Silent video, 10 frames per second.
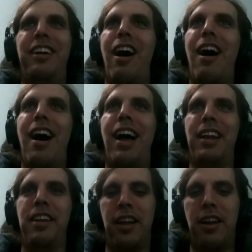
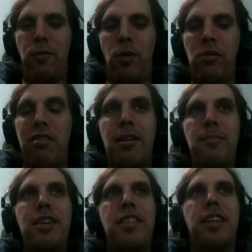God. Won't
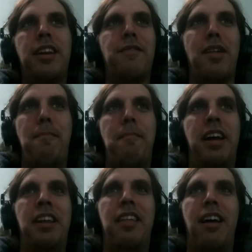somebody think of the
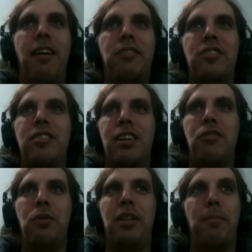men that have to
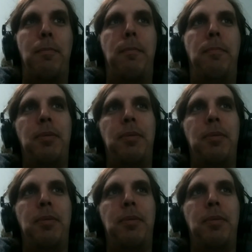deal with